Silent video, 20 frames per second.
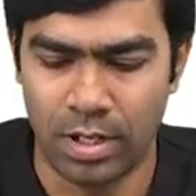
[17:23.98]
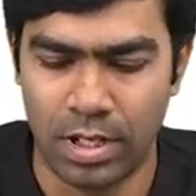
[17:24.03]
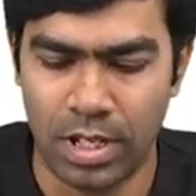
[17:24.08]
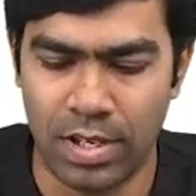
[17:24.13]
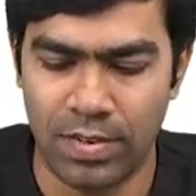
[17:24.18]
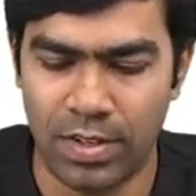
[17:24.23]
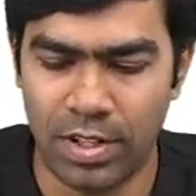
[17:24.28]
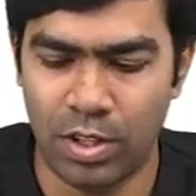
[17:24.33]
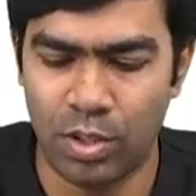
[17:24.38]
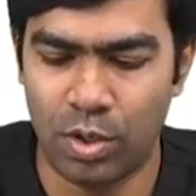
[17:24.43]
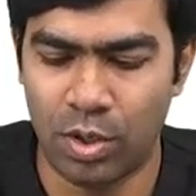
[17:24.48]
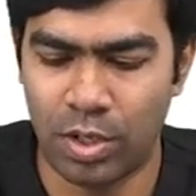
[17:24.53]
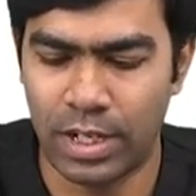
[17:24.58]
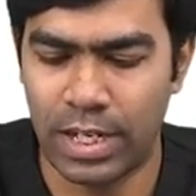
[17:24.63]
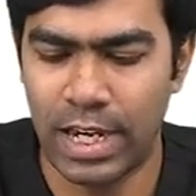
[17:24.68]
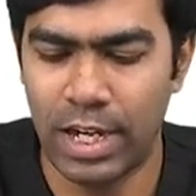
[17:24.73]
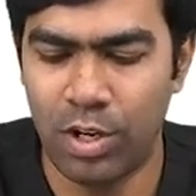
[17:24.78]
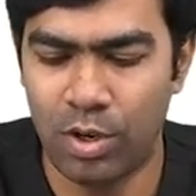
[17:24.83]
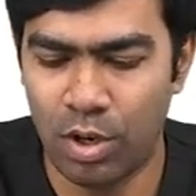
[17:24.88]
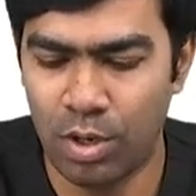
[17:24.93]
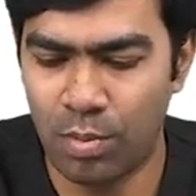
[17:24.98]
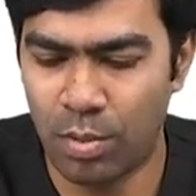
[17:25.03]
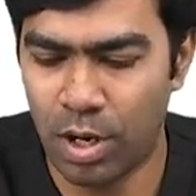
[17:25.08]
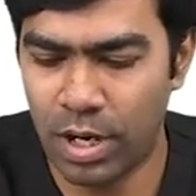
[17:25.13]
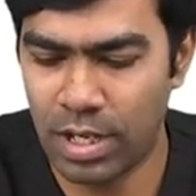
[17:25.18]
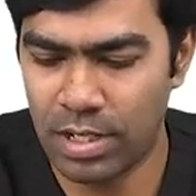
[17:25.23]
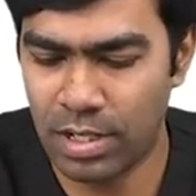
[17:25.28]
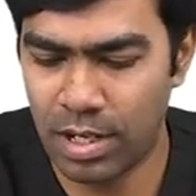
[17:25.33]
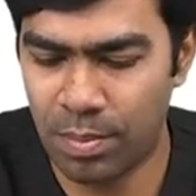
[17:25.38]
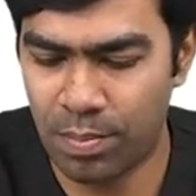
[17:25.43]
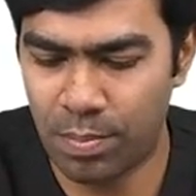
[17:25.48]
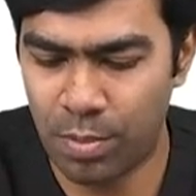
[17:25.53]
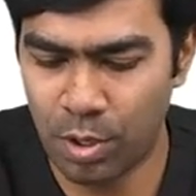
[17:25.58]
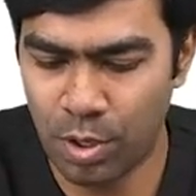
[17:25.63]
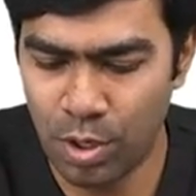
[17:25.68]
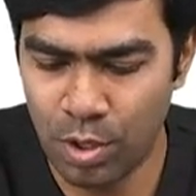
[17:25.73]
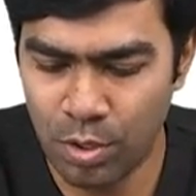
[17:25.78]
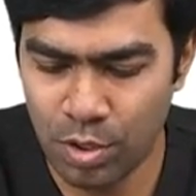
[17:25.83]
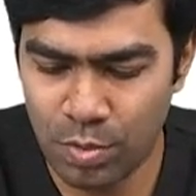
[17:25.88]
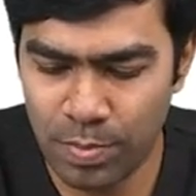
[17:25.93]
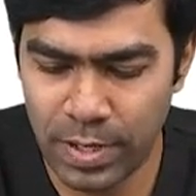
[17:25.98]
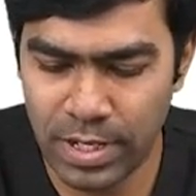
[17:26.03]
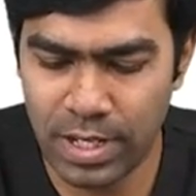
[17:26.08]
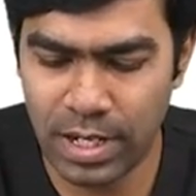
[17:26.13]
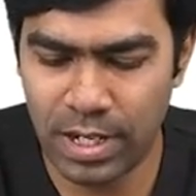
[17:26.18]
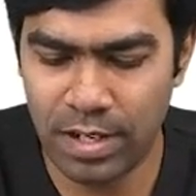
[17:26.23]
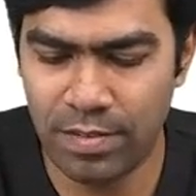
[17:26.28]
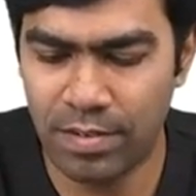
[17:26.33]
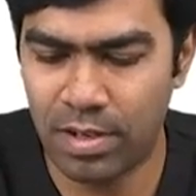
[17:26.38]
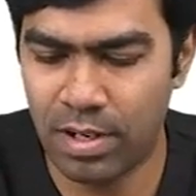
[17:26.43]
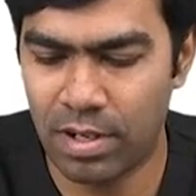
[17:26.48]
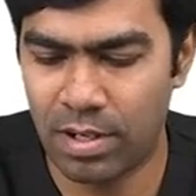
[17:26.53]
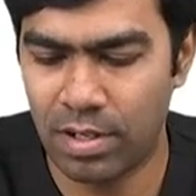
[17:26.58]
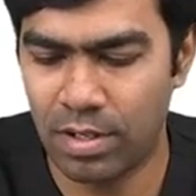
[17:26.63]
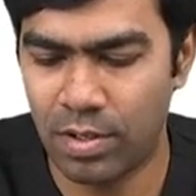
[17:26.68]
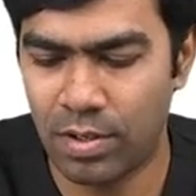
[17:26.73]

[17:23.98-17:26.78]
Even though ketone bodies are produced by the liver,